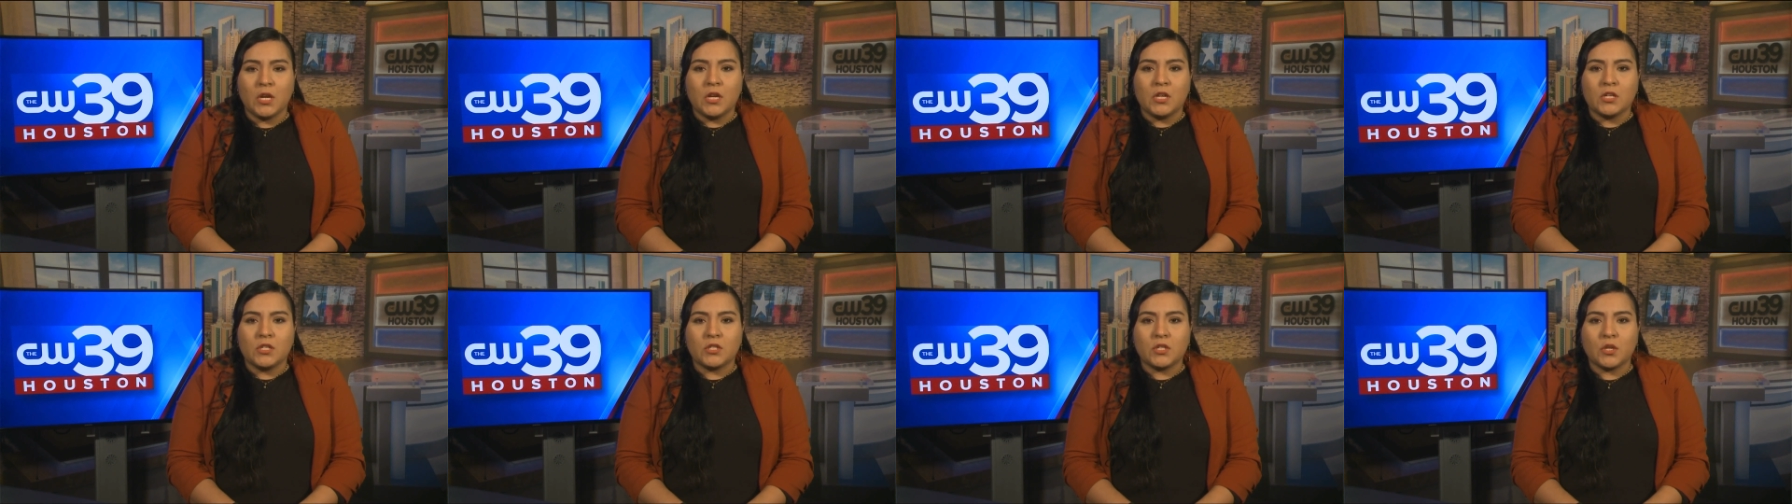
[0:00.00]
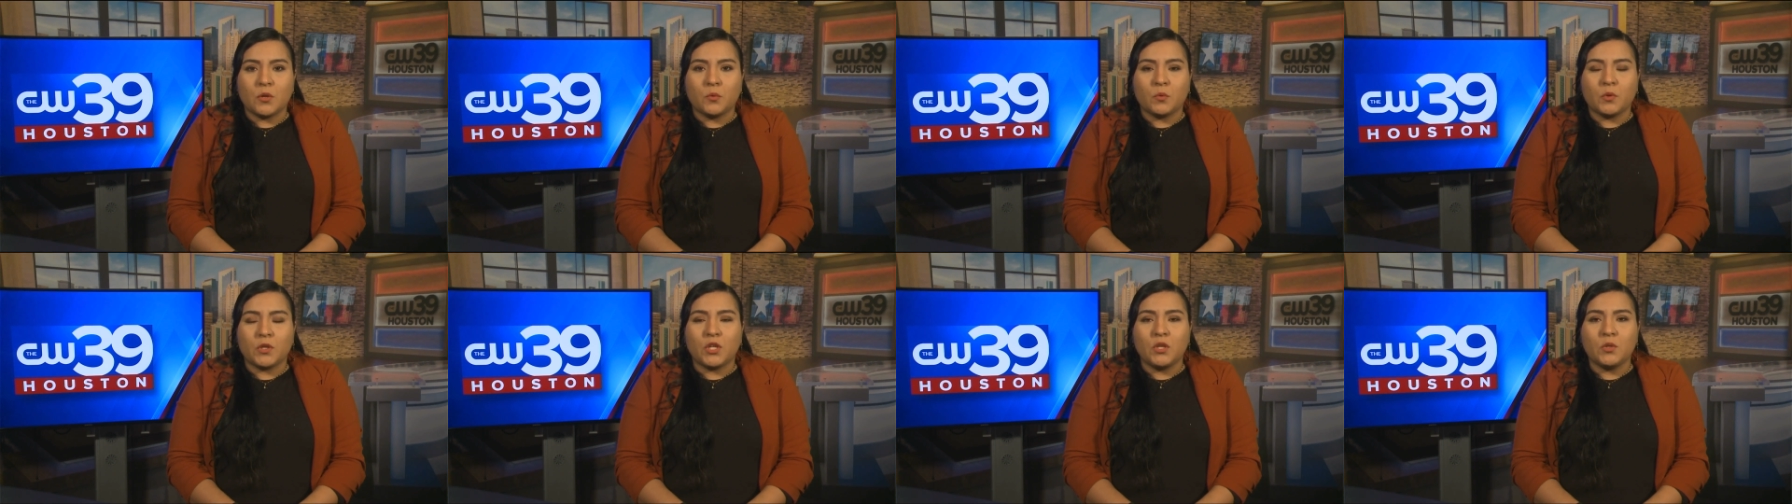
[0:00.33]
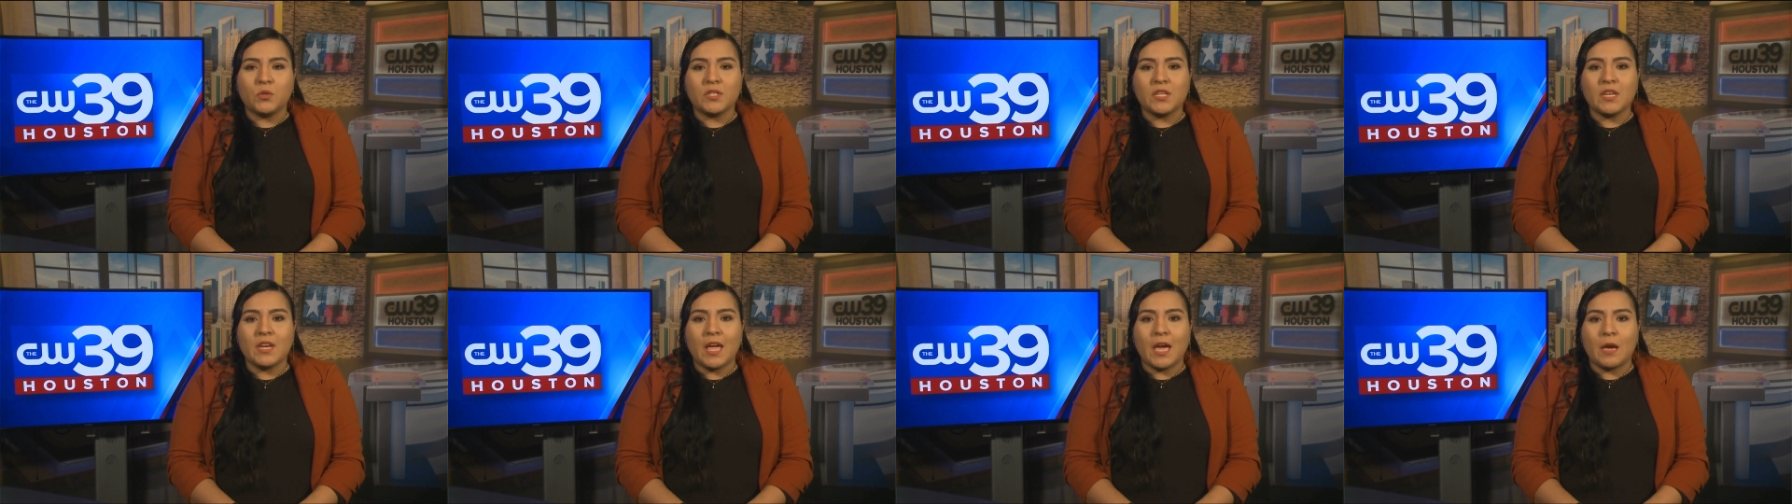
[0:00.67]
So with
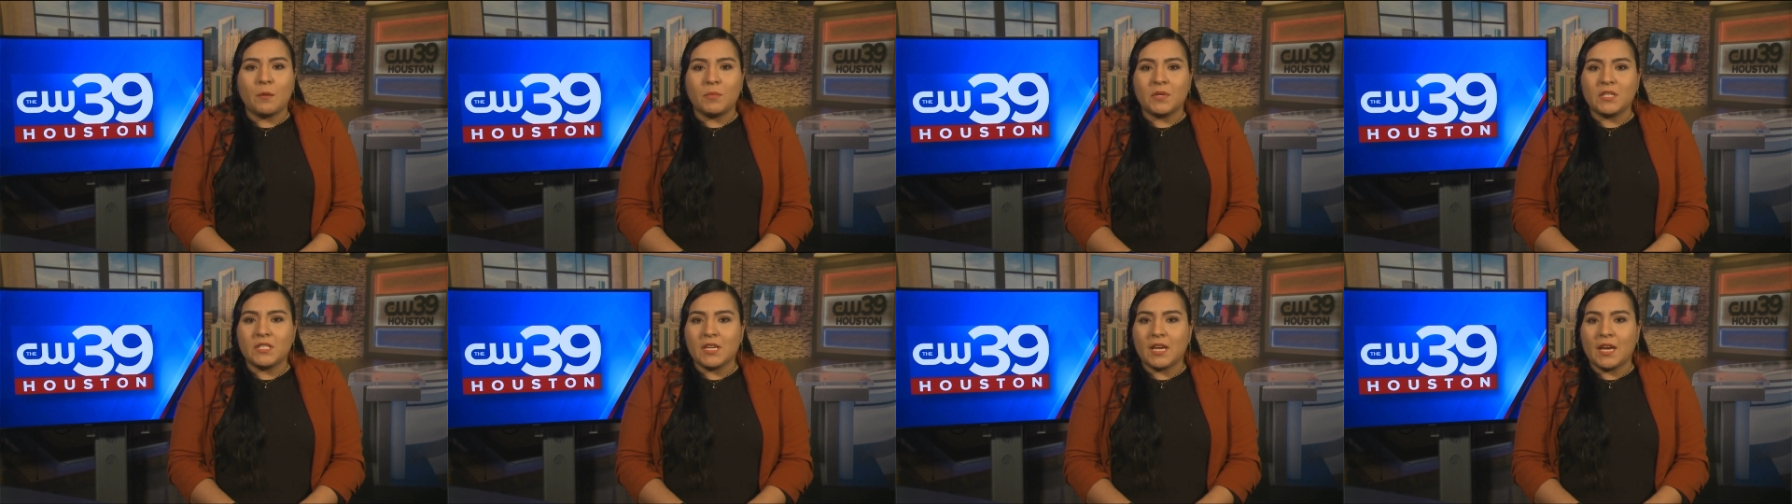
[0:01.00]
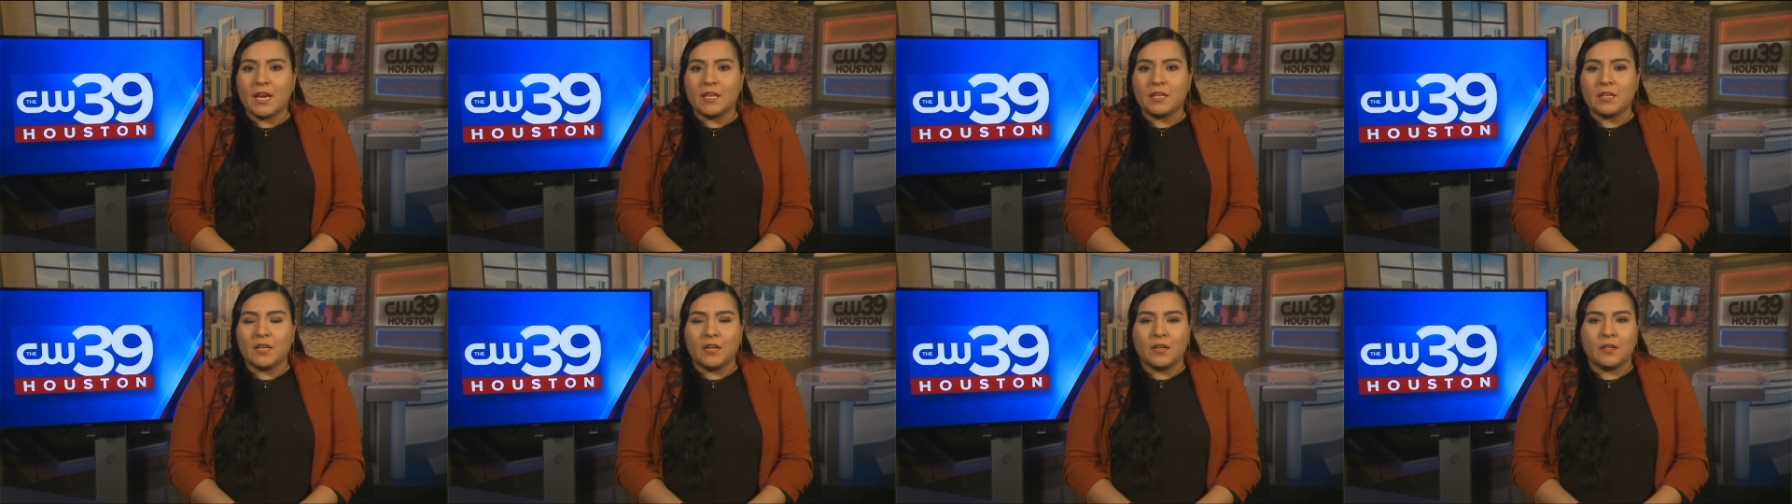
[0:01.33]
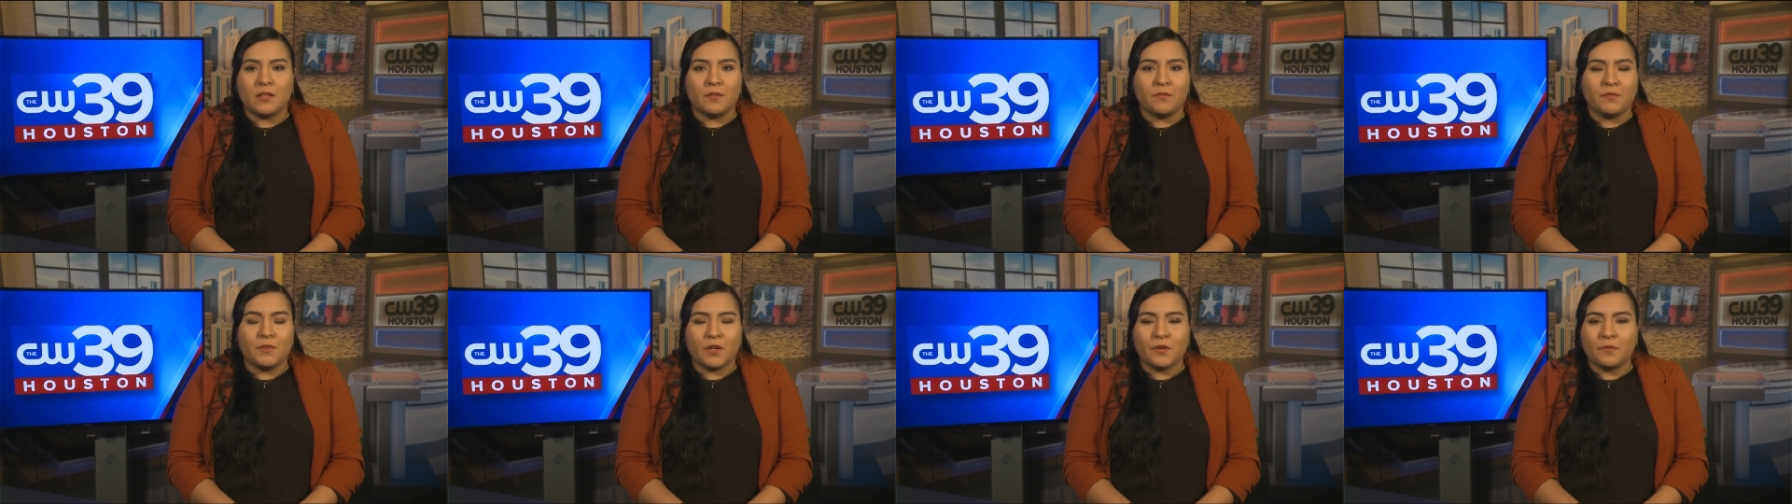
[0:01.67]
Houston Habitat, uh,
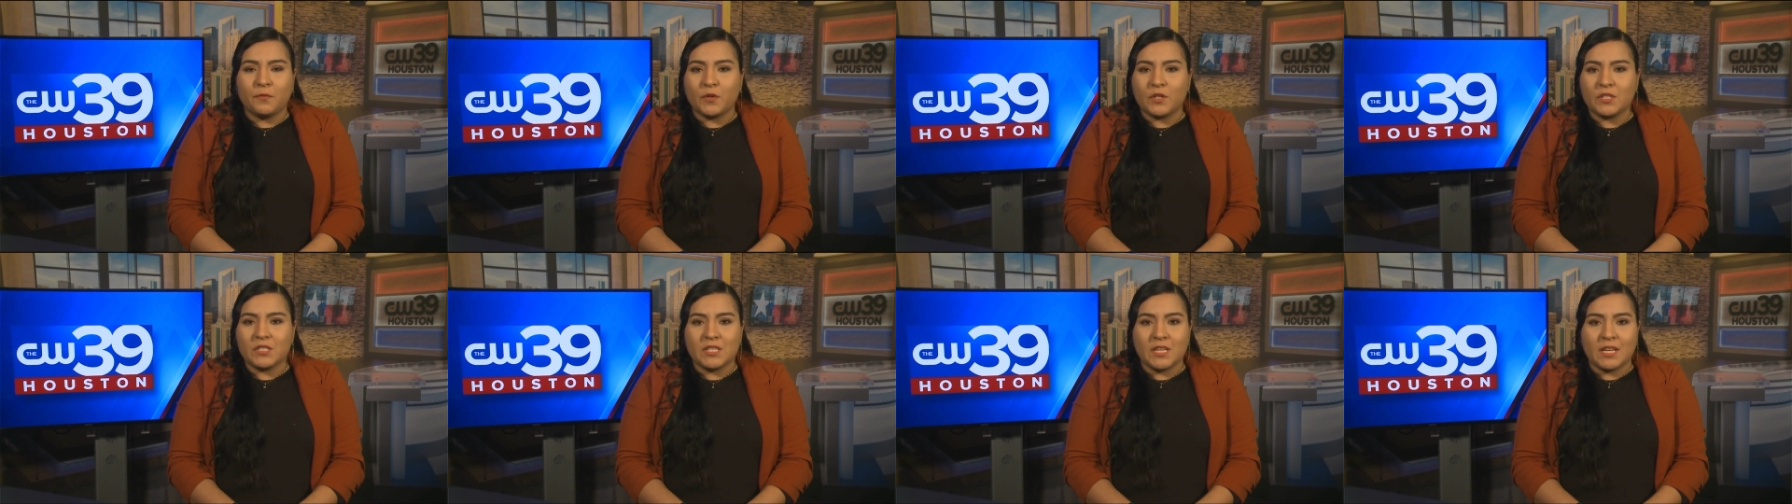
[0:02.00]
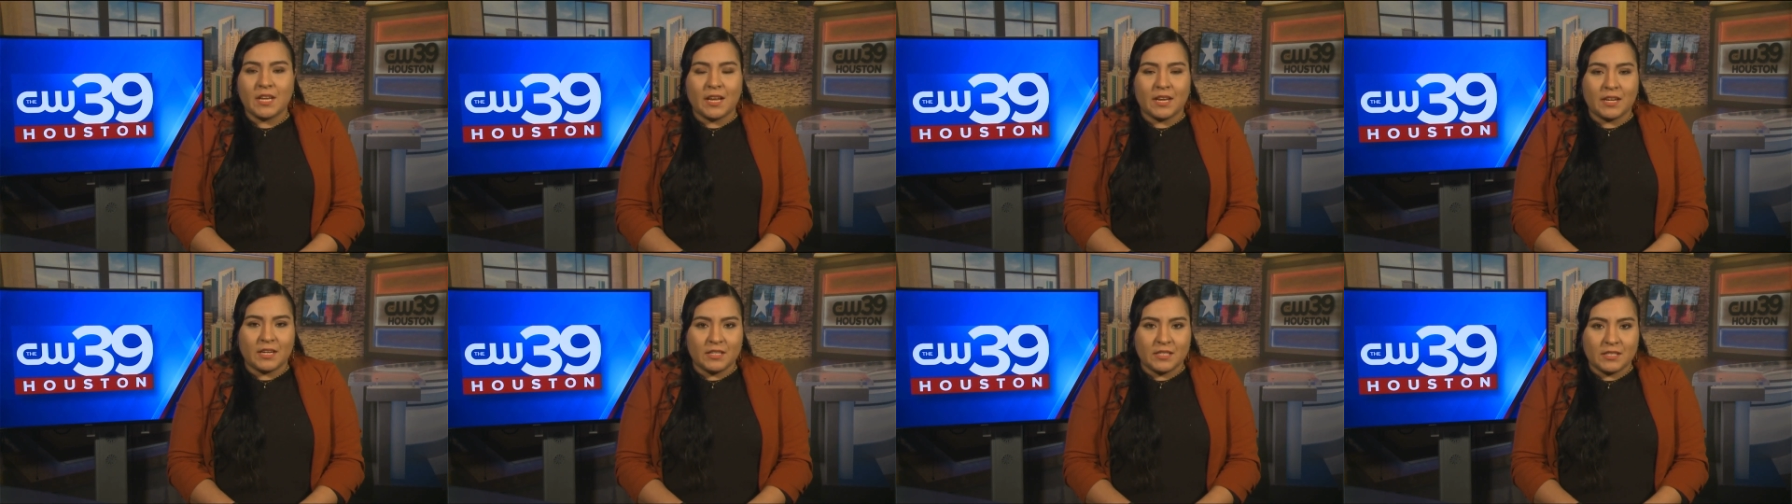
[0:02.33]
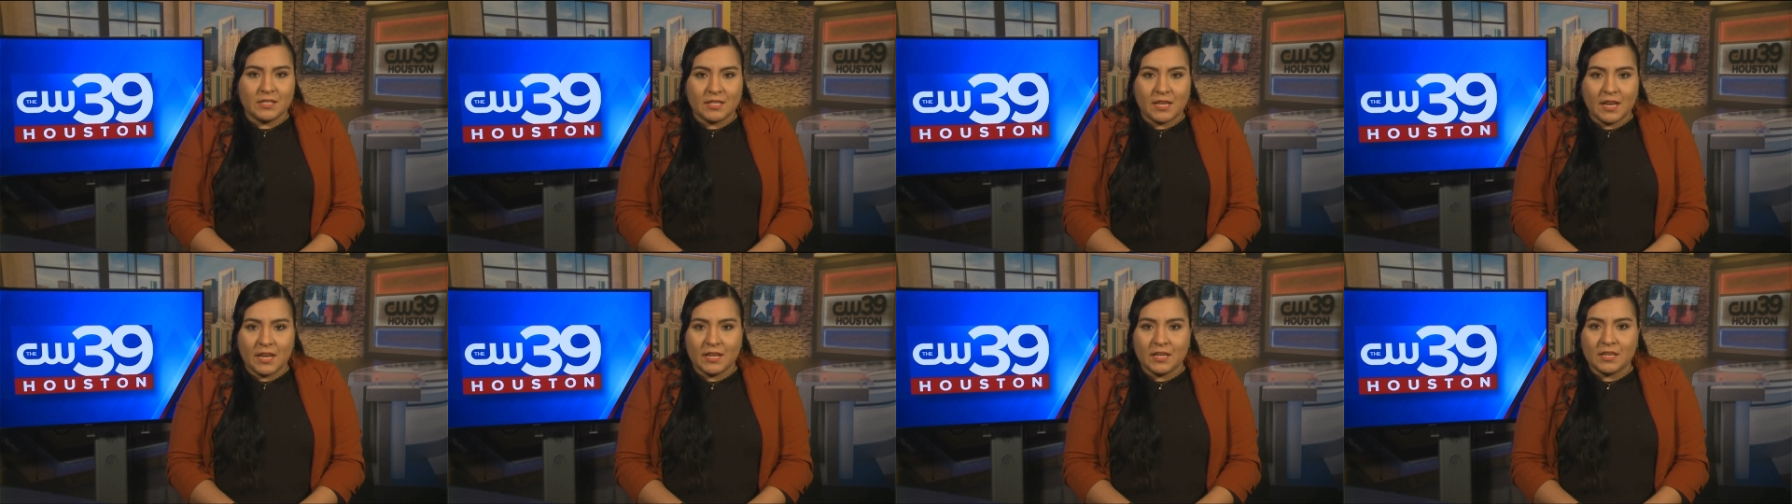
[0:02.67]
the very first thing I can
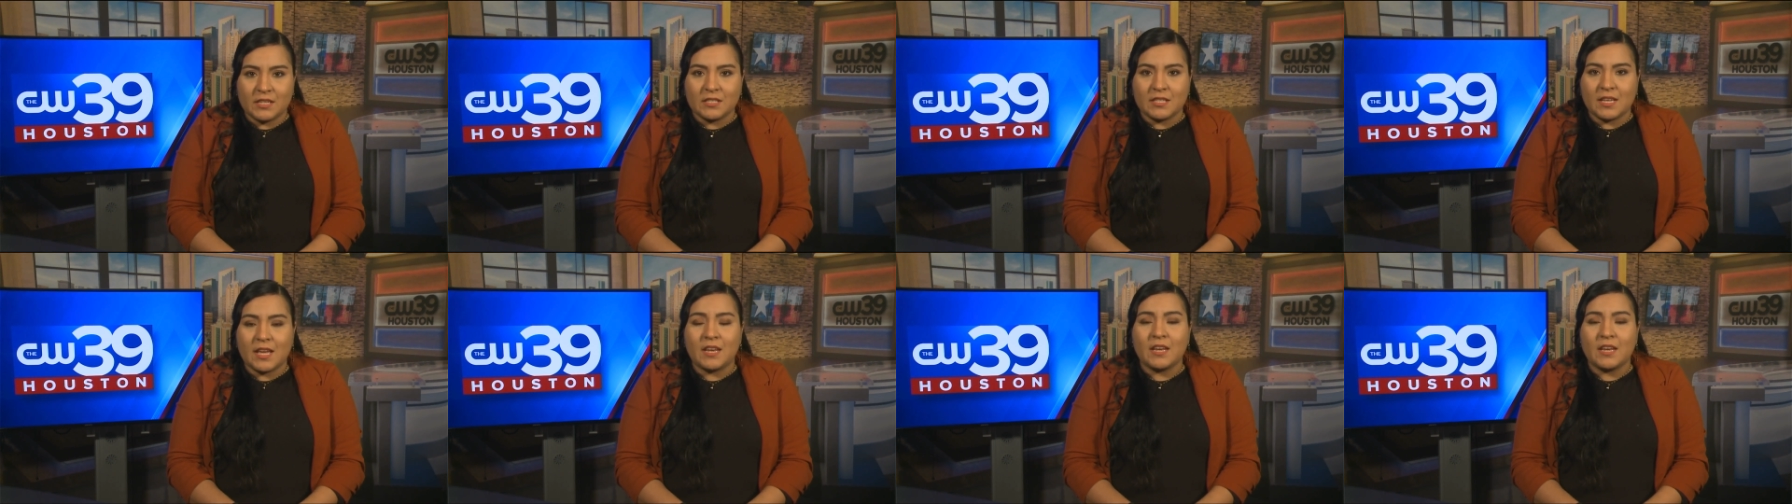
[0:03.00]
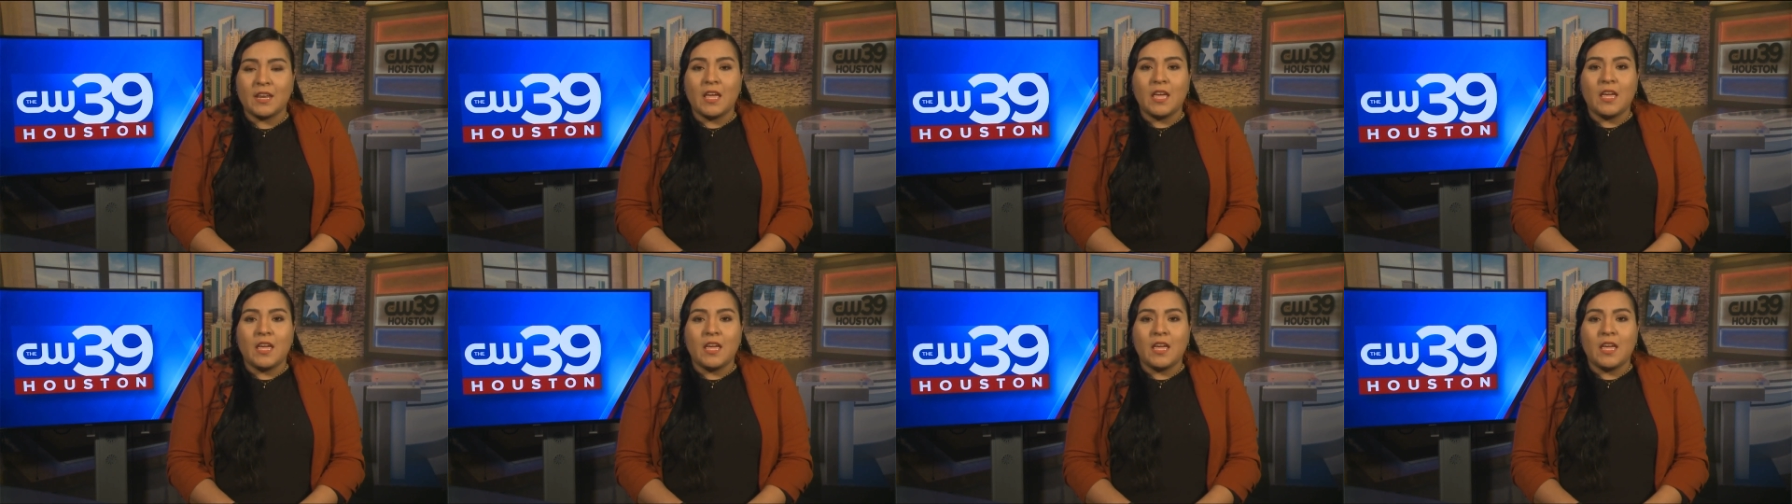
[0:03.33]
say is that